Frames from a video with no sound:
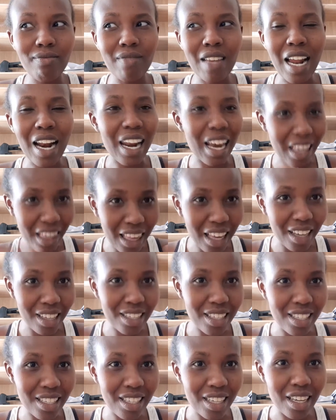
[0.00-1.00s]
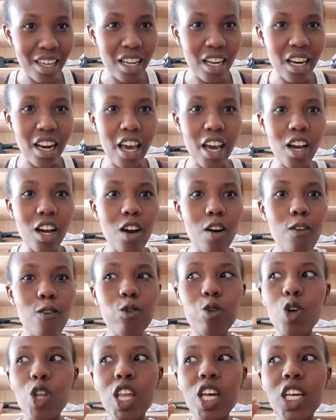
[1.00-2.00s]
like that, like
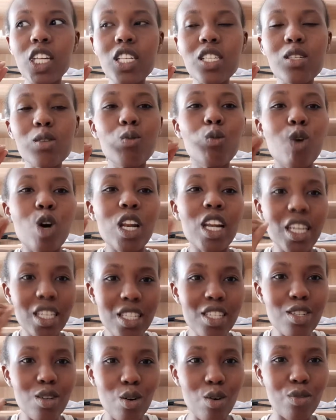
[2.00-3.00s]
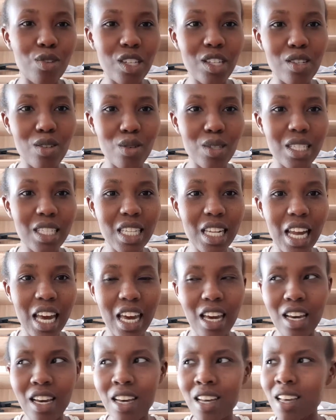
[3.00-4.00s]
for the smallest of reasons.
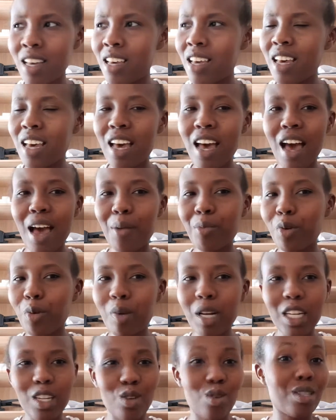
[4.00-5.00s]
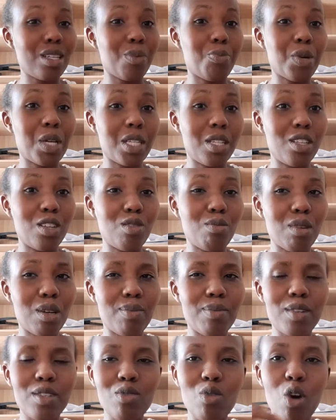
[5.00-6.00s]
Like, I'm normally not a petty human
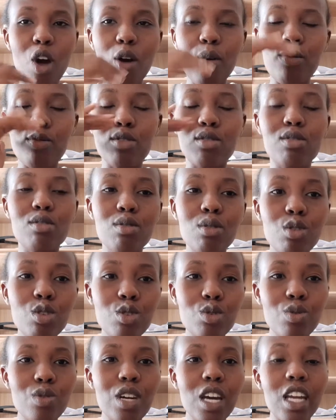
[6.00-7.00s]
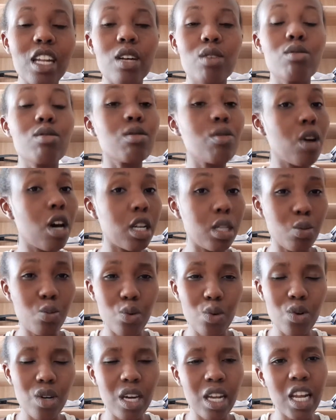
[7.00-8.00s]
being, so I was so shook and I was so
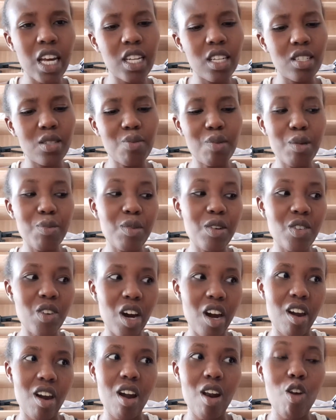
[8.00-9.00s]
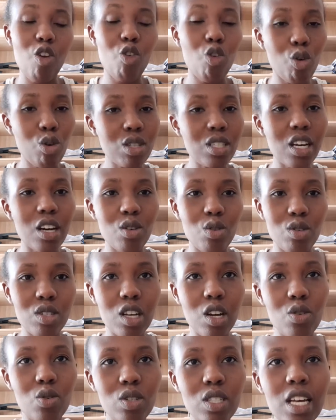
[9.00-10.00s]
heartbroken, and it made me cry a lot.
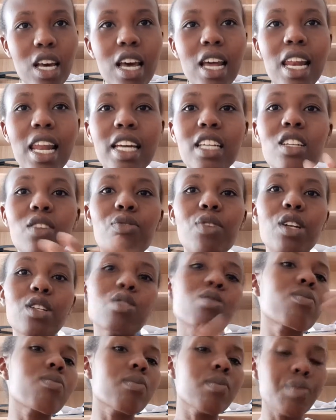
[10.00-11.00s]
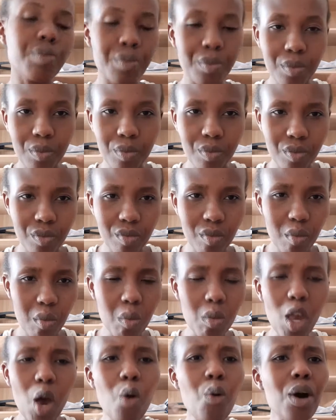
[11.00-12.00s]
Like, different
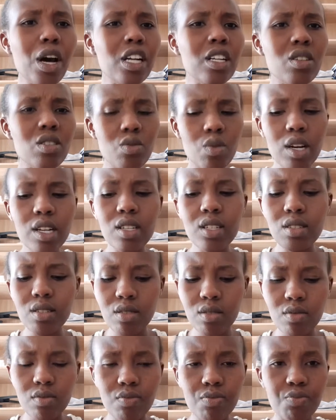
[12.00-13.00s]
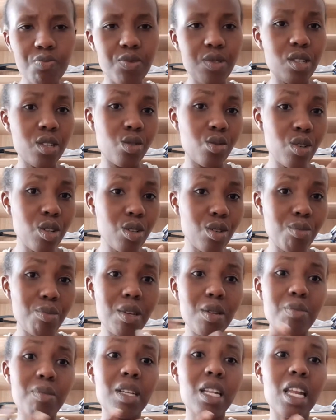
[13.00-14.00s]
one situation made me